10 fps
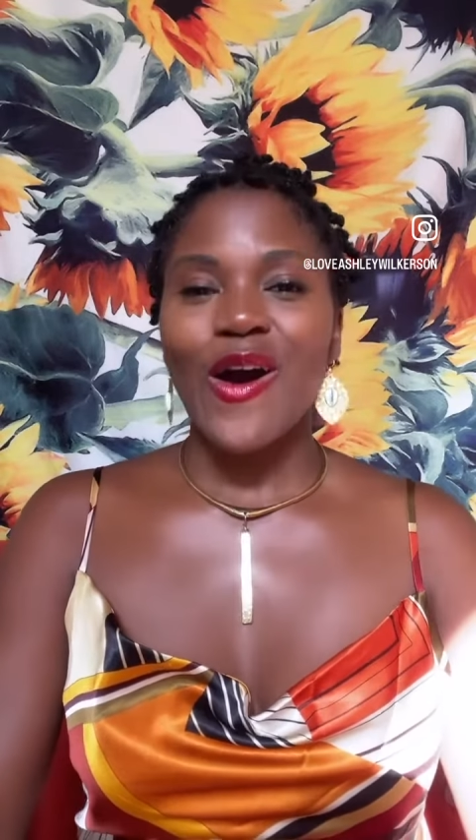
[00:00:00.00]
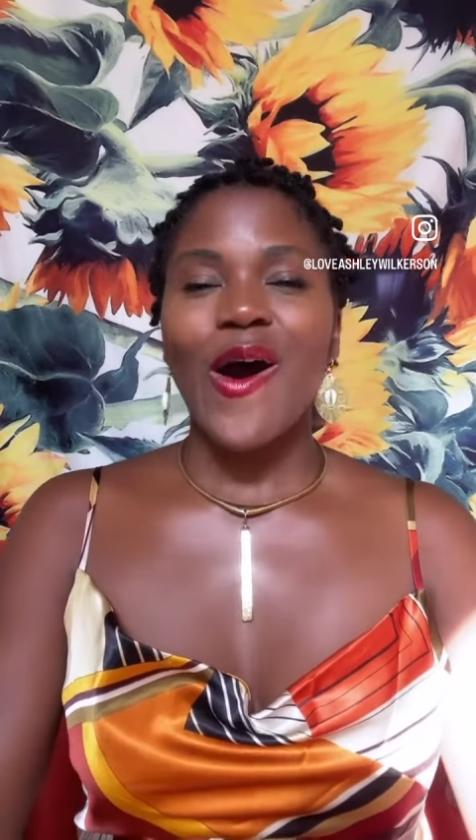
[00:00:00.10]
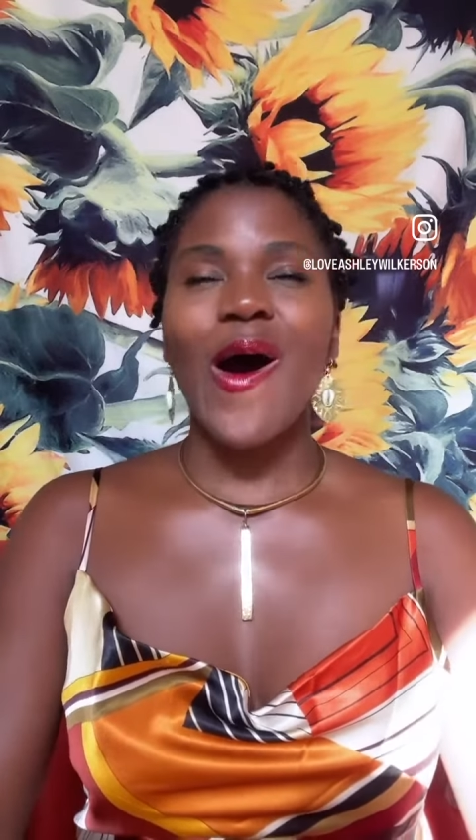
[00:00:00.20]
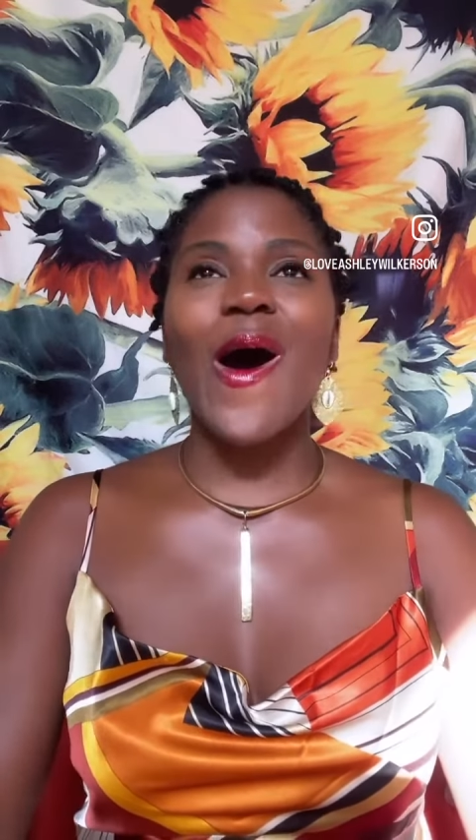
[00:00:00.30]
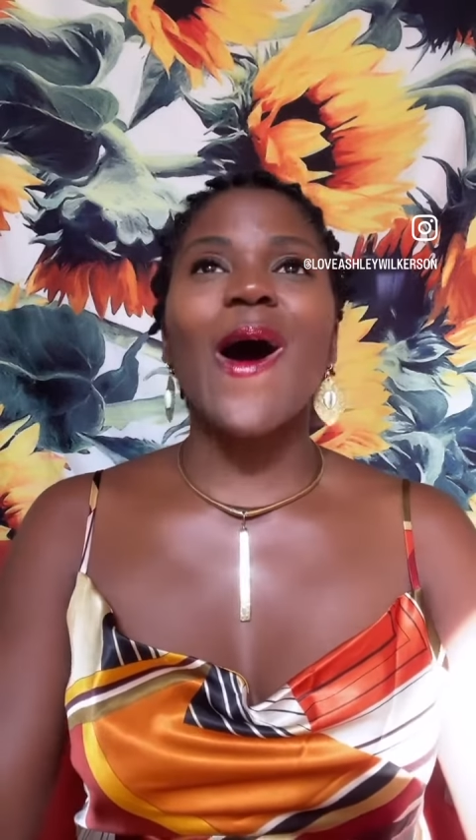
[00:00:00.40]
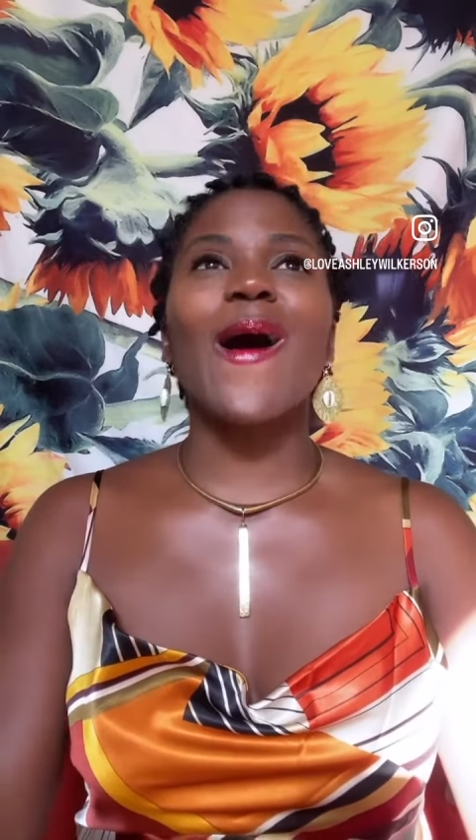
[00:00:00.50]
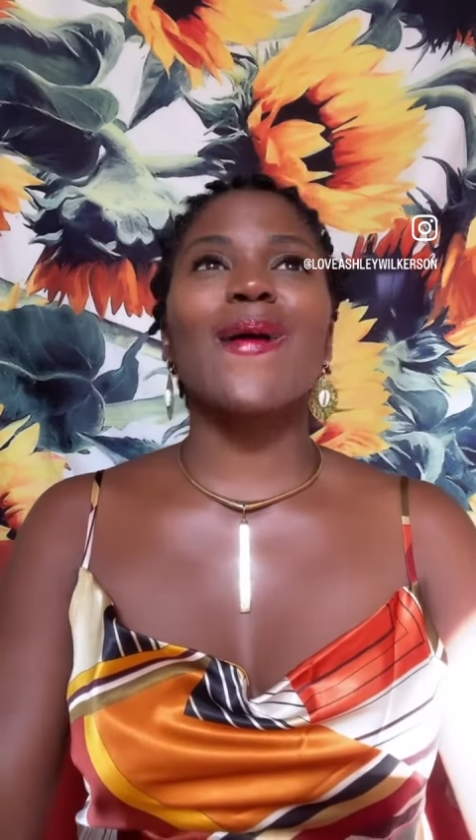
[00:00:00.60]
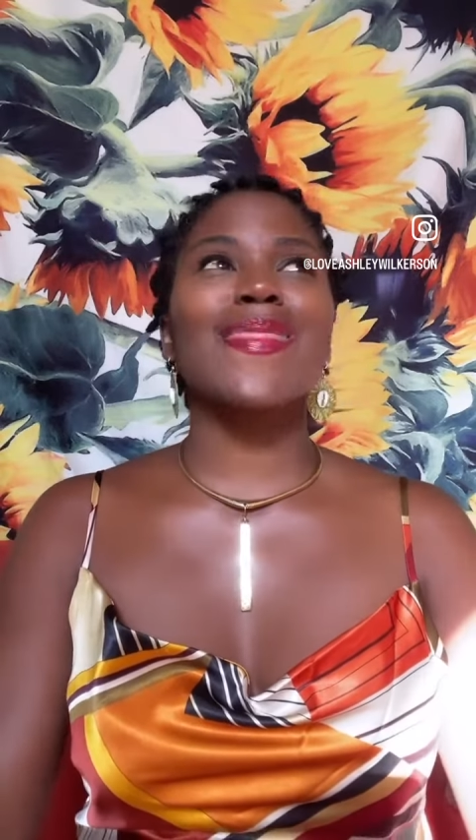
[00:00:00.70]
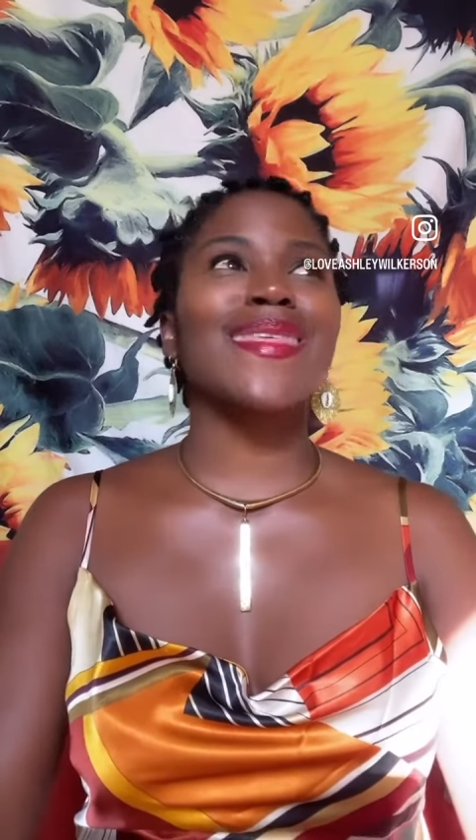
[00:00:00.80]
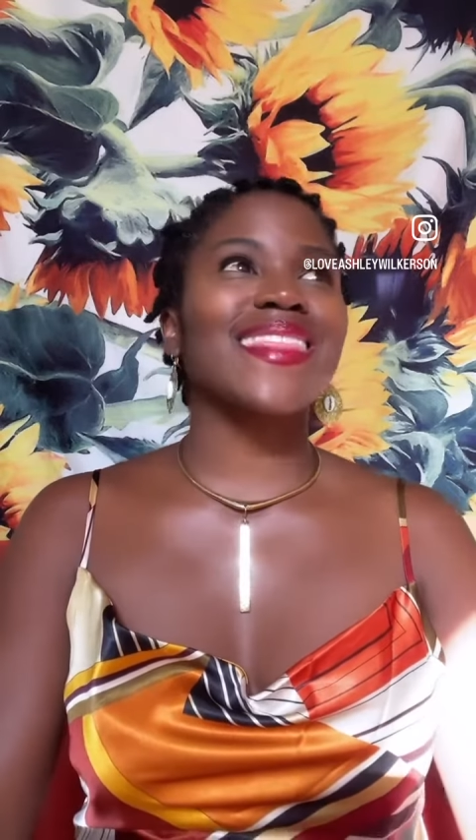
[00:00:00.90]

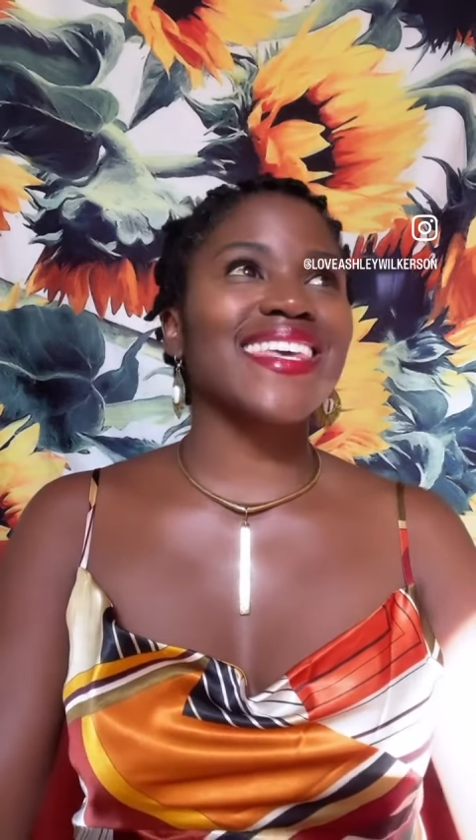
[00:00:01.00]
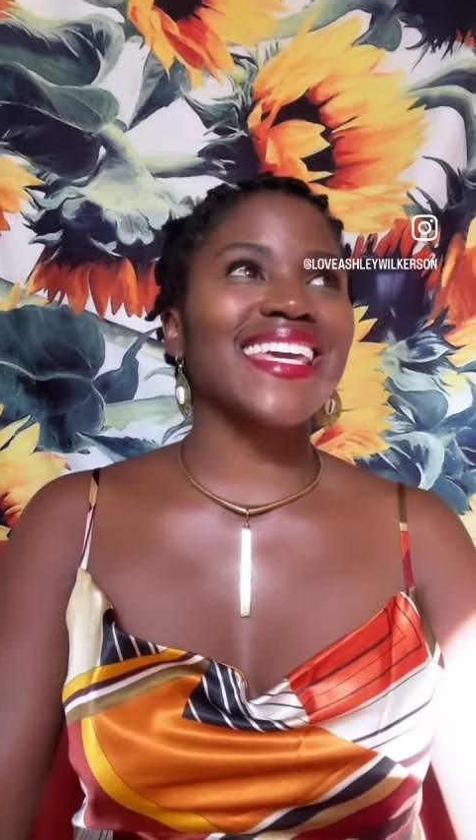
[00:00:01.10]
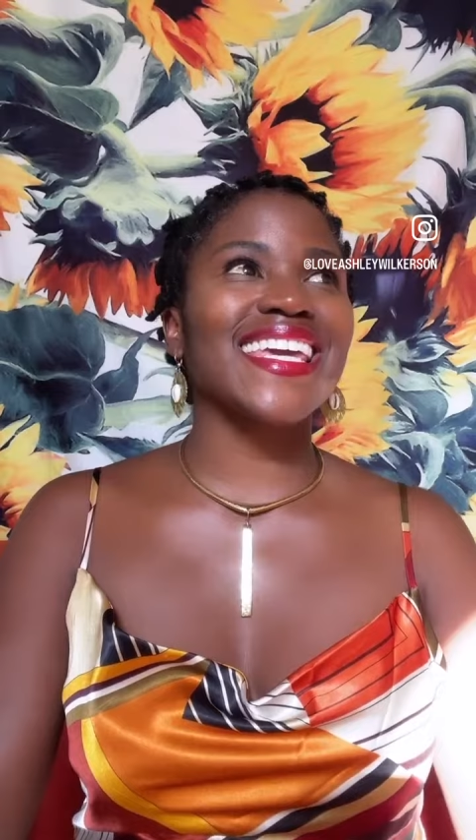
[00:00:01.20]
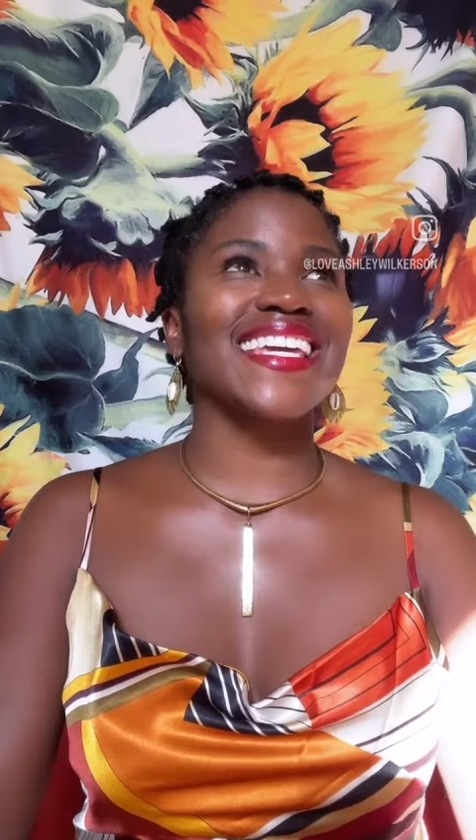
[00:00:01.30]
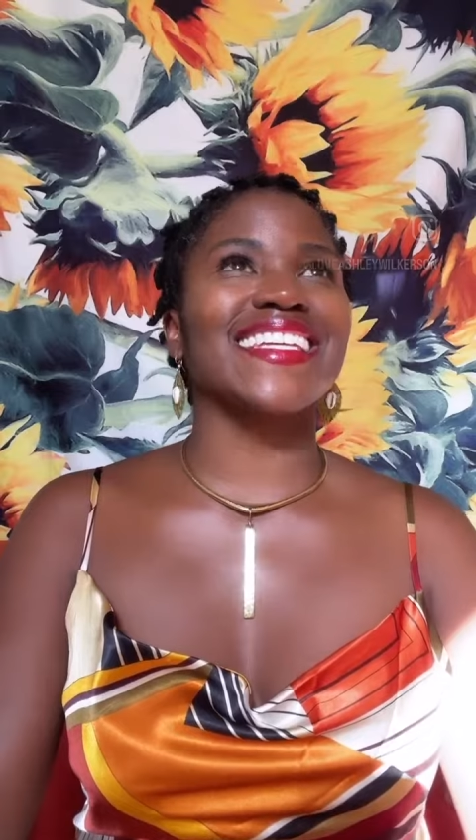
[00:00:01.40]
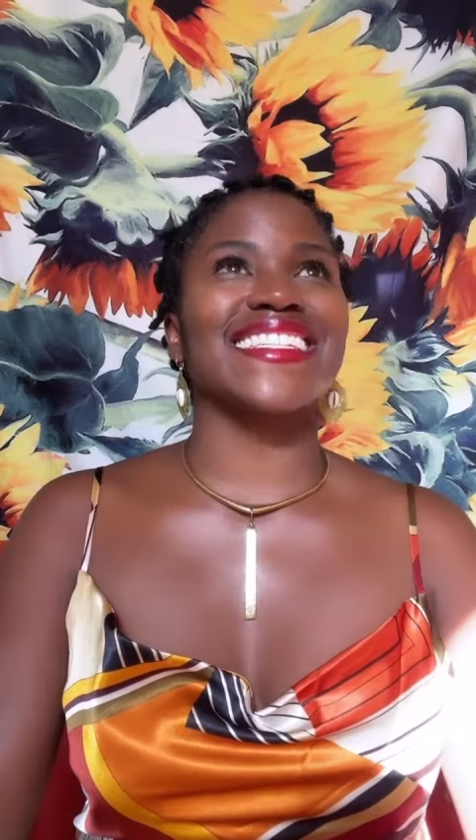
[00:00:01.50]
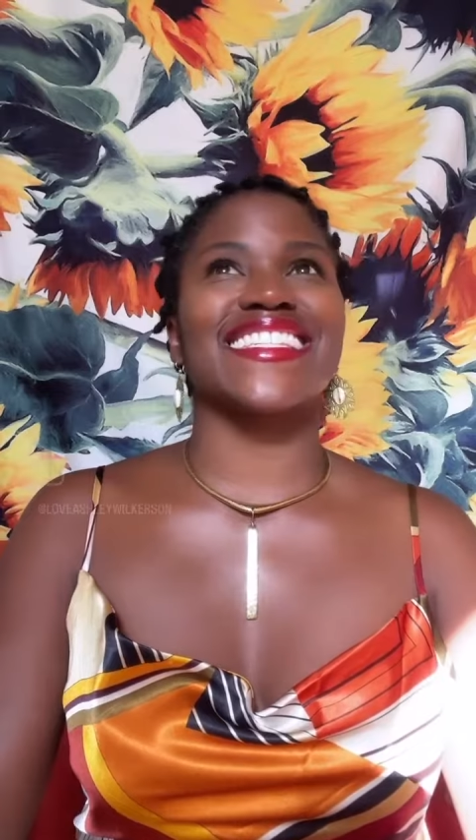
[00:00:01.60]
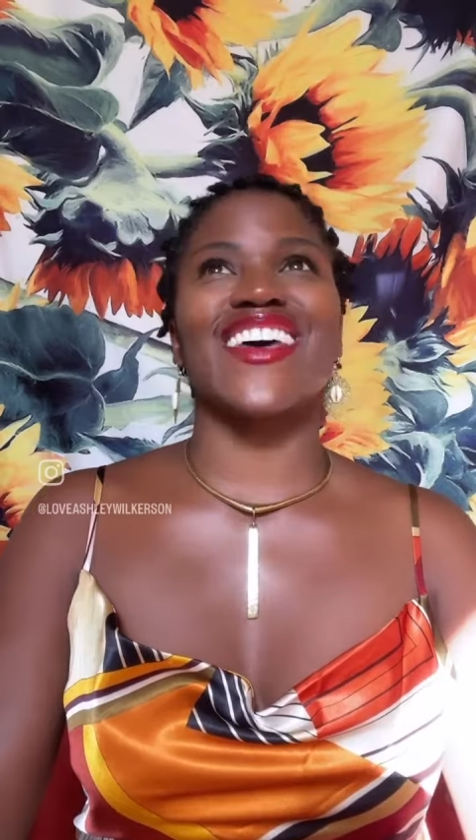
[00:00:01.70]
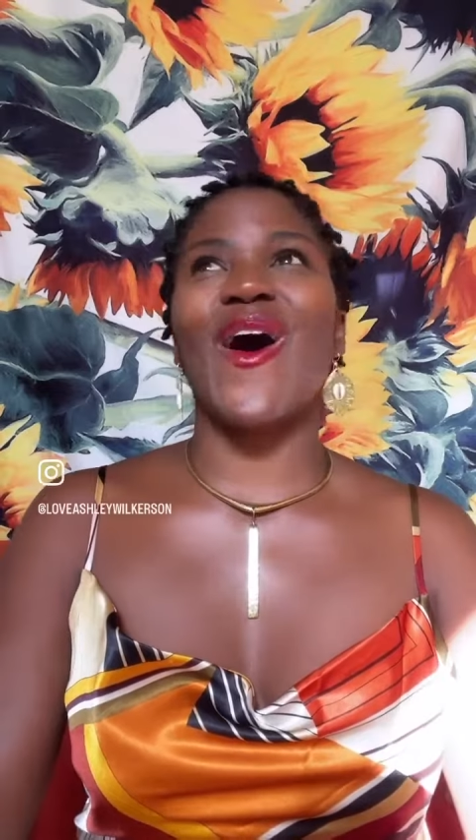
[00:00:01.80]
all the things,